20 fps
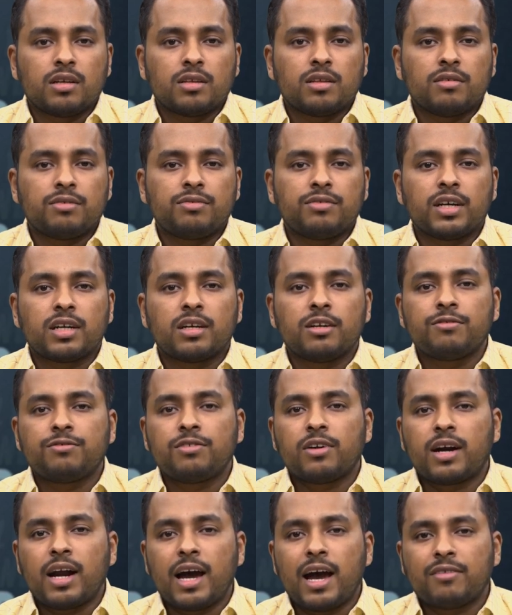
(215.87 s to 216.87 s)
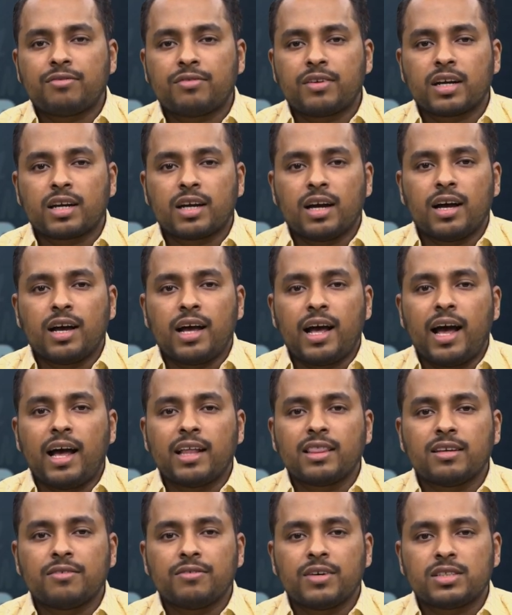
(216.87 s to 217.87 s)
the figure for Africa
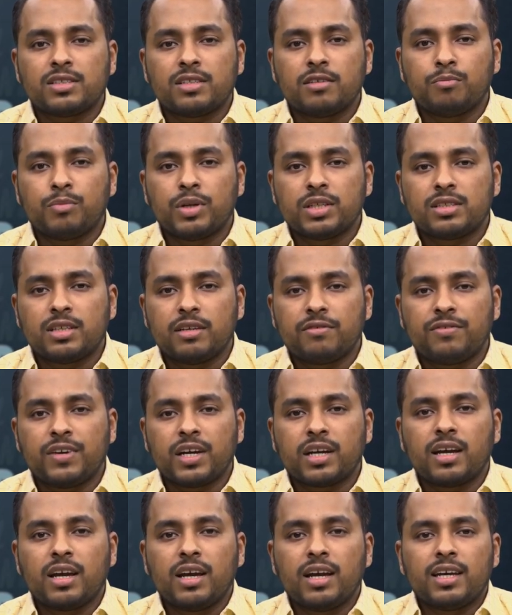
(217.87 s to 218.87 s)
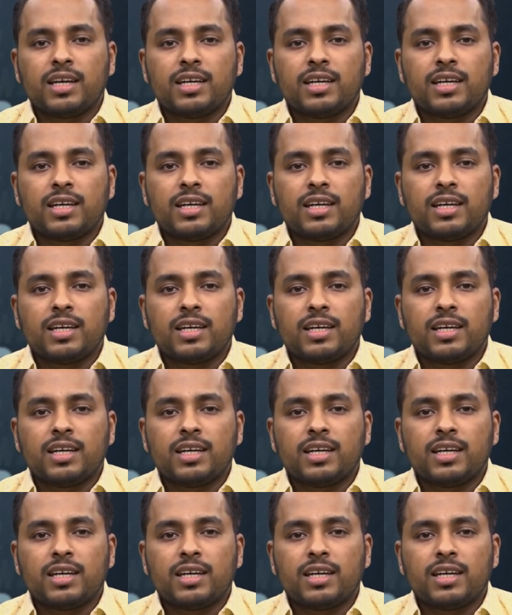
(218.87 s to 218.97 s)
and the Western Pacific